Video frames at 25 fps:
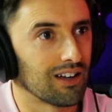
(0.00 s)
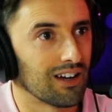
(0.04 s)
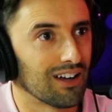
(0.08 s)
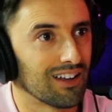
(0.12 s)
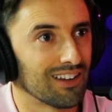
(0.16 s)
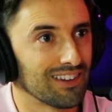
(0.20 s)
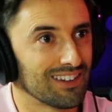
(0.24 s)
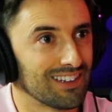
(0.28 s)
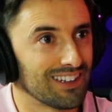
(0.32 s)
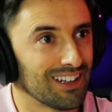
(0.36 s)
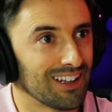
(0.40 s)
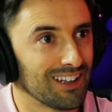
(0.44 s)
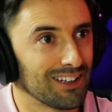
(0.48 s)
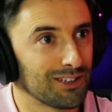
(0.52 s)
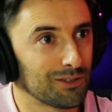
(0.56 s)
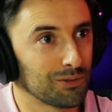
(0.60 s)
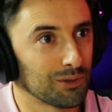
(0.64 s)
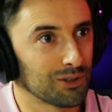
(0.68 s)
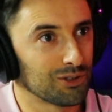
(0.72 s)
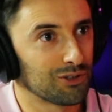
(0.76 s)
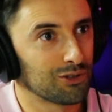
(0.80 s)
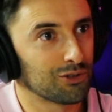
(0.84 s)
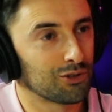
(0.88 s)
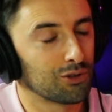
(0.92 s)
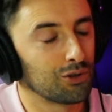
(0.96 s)
And it
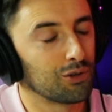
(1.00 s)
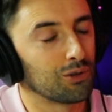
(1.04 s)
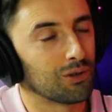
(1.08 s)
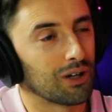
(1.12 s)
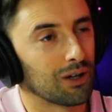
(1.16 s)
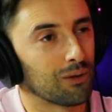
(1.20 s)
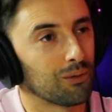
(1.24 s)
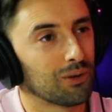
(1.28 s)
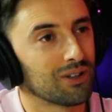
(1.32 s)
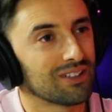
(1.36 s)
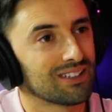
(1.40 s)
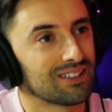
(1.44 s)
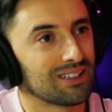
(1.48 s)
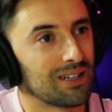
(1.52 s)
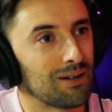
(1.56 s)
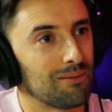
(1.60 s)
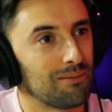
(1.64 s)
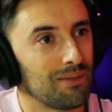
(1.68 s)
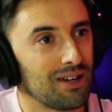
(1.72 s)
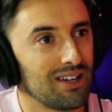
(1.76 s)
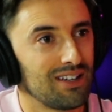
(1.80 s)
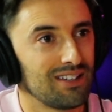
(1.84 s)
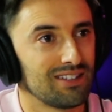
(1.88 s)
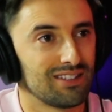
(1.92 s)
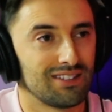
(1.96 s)
was true. I was
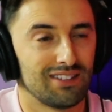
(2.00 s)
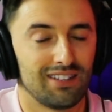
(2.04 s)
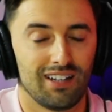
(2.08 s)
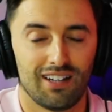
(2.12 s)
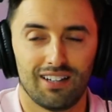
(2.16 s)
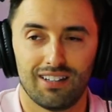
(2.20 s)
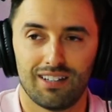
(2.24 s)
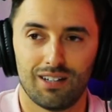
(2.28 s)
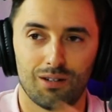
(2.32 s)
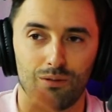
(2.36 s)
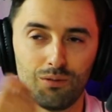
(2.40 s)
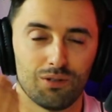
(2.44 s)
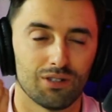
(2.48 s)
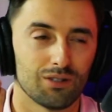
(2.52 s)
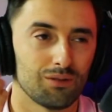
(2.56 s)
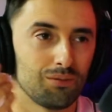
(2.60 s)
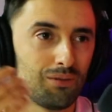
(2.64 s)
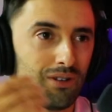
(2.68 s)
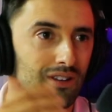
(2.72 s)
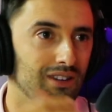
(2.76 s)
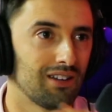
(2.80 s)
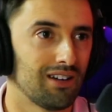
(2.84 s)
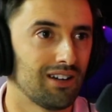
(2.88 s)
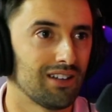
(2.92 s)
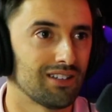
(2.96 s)
amazed. Delia was
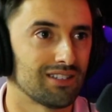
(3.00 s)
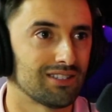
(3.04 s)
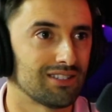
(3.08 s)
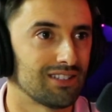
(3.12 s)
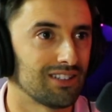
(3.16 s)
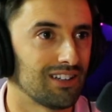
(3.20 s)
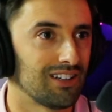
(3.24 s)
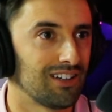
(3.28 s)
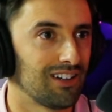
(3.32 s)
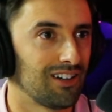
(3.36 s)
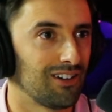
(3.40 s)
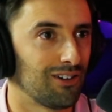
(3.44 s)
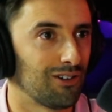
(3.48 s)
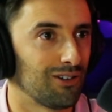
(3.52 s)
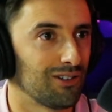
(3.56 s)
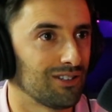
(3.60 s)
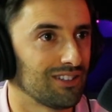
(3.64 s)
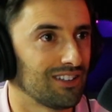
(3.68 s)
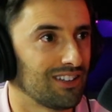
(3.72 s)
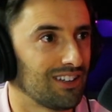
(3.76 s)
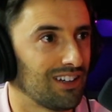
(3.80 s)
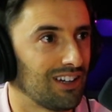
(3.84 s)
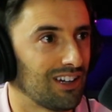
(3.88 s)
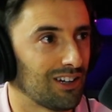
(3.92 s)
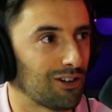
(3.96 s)
with us
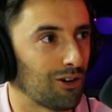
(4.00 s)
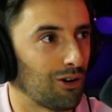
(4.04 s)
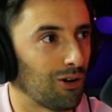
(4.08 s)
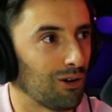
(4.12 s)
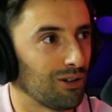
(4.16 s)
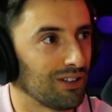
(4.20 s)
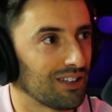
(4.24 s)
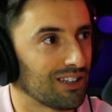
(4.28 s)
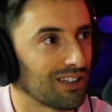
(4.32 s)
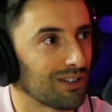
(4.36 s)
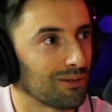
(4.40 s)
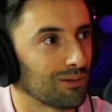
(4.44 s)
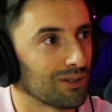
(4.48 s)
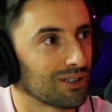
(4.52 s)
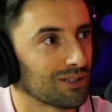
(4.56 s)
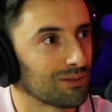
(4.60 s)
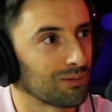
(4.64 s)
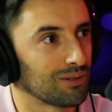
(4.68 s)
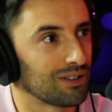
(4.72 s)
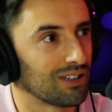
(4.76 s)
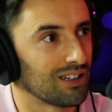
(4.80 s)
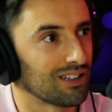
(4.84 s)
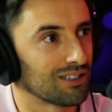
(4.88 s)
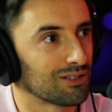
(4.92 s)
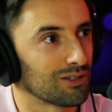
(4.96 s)
a colleague was
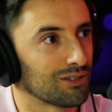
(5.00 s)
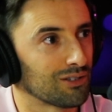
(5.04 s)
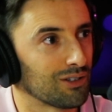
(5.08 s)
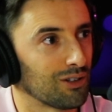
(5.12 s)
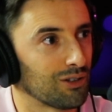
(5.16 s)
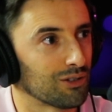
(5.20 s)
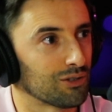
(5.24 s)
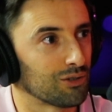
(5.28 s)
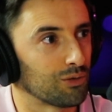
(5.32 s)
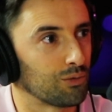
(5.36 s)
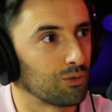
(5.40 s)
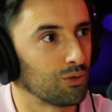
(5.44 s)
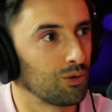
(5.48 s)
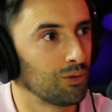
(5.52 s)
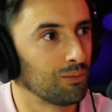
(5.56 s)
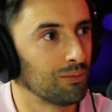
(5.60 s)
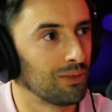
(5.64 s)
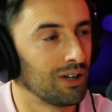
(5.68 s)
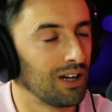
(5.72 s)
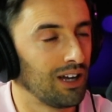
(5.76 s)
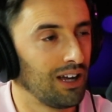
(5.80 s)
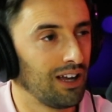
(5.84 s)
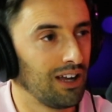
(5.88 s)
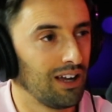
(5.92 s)
with us on the room.